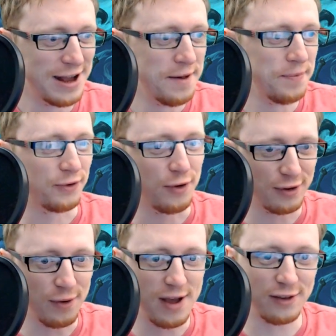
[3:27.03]
So
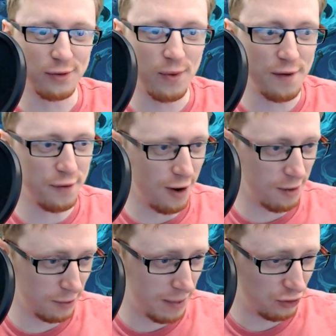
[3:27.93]
it's a way for
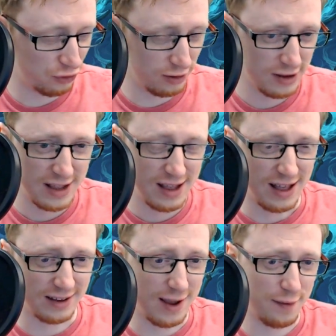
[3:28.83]
honorable mention. I'll
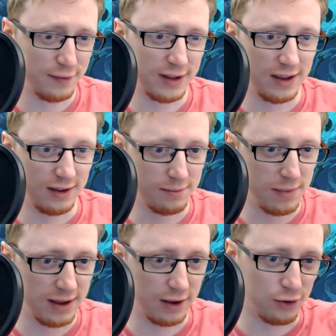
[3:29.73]
definitely
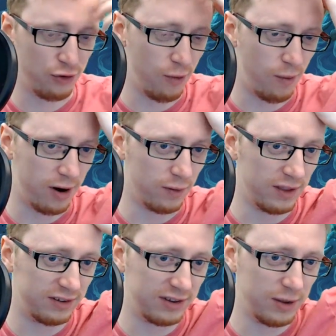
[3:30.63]
make a control warrior with
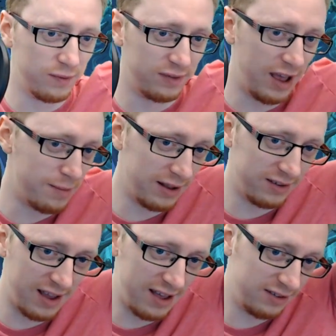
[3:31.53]
this in it, with Dead Man's
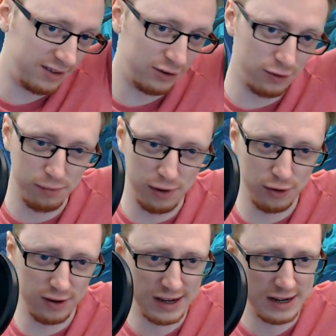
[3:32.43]
Hands at some
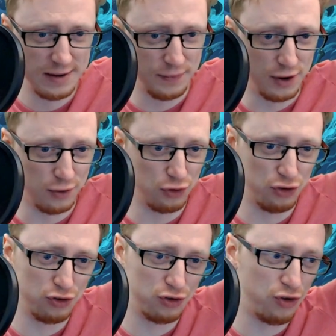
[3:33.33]
point.
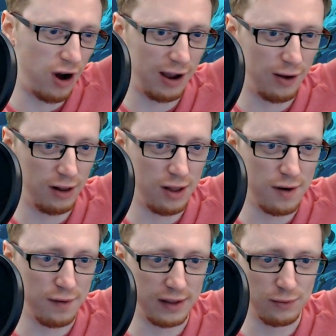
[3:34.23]
Just try out a lot of
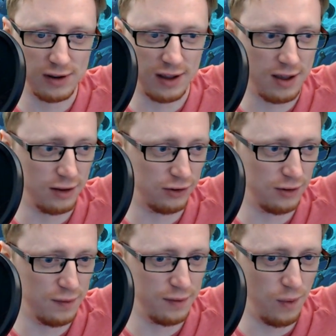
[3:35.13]
like ridiculous
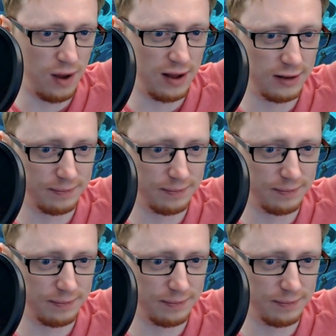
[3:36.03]
stuff in Wild.